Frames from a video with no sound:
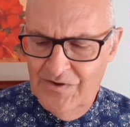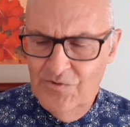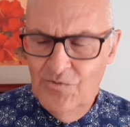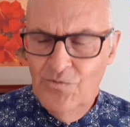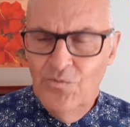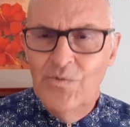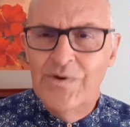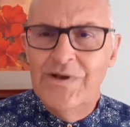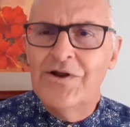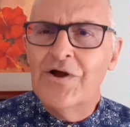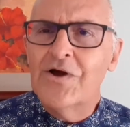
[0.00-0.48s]

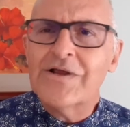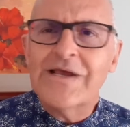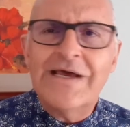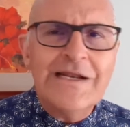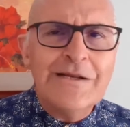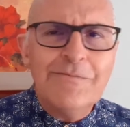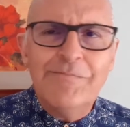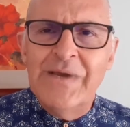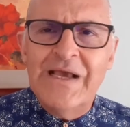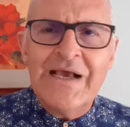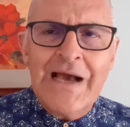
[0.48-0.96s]
We're not going
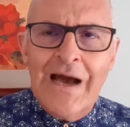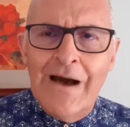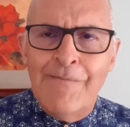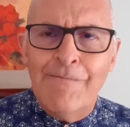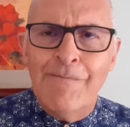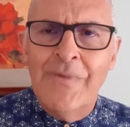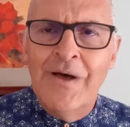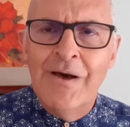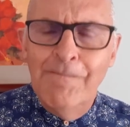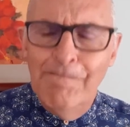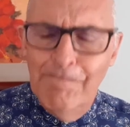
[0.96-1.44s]
to
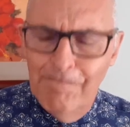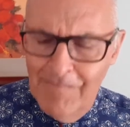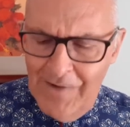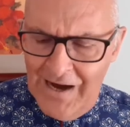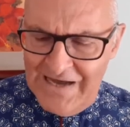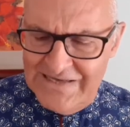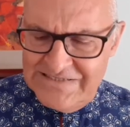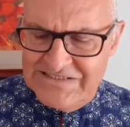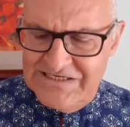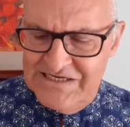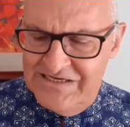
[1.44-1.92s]
become
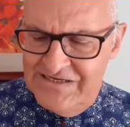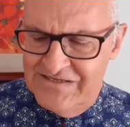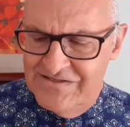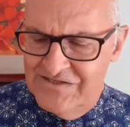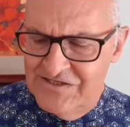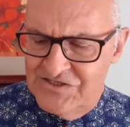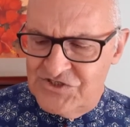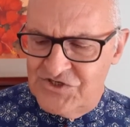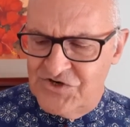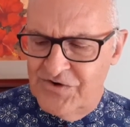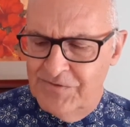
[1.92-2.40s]
mighty in
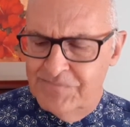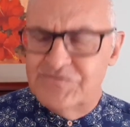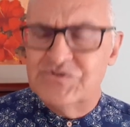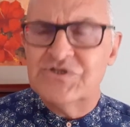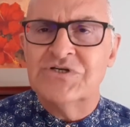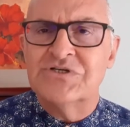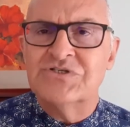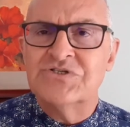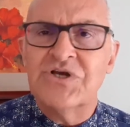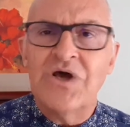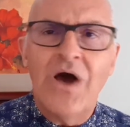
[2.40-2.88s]
the
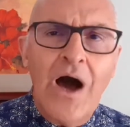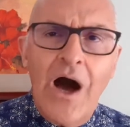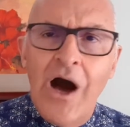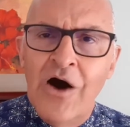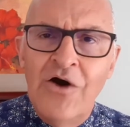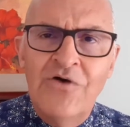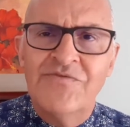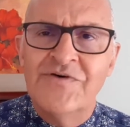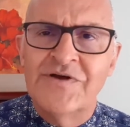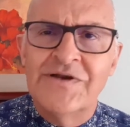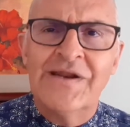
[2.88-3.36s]
scriptures
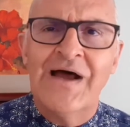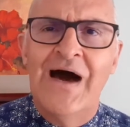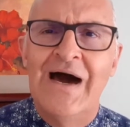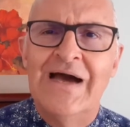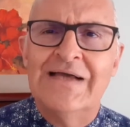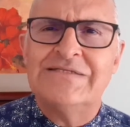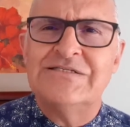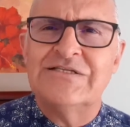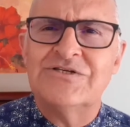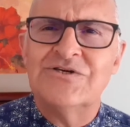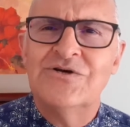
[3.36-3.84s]

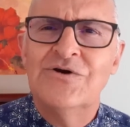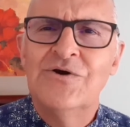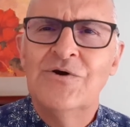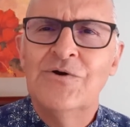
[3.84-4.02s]
overnight.